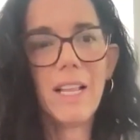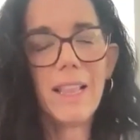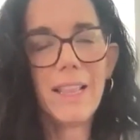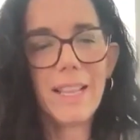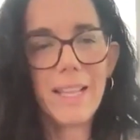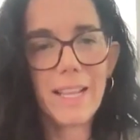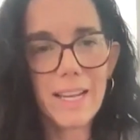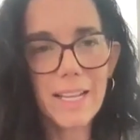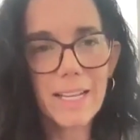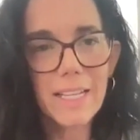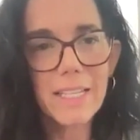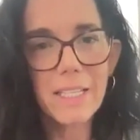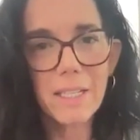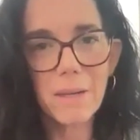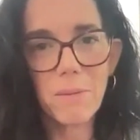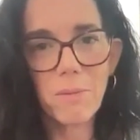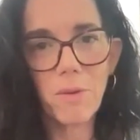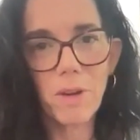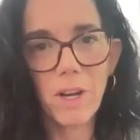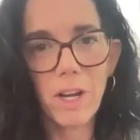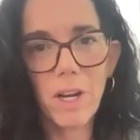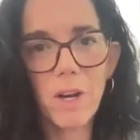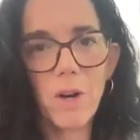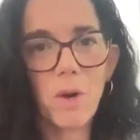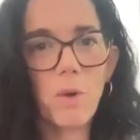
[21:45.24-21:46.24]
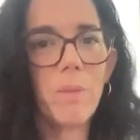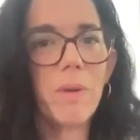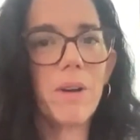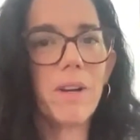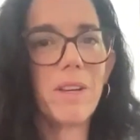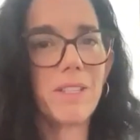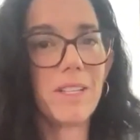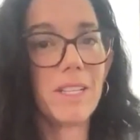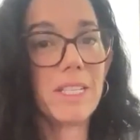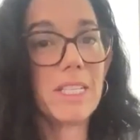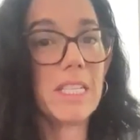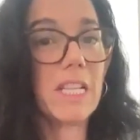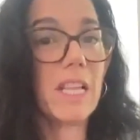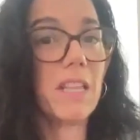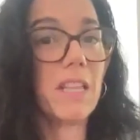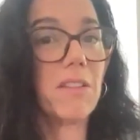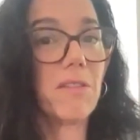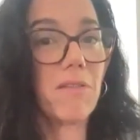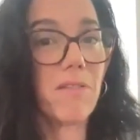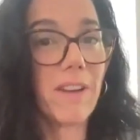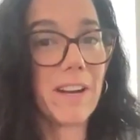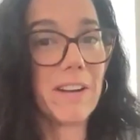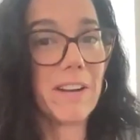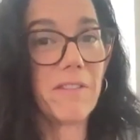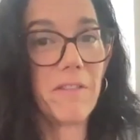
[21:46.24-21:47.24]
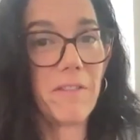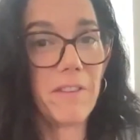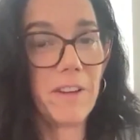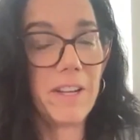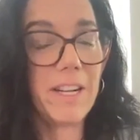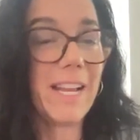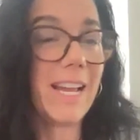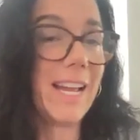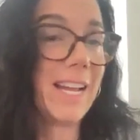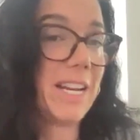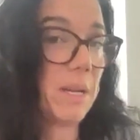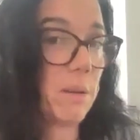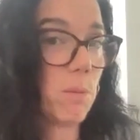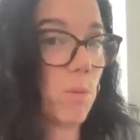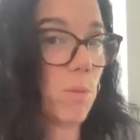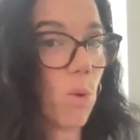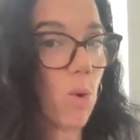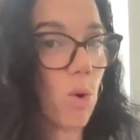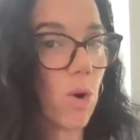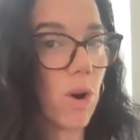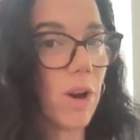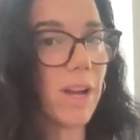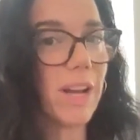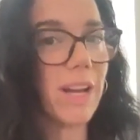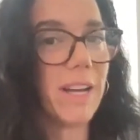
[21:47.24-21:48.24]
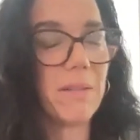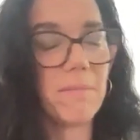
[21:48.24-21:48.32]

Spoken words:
letting someone go because it's not the right fit anymore.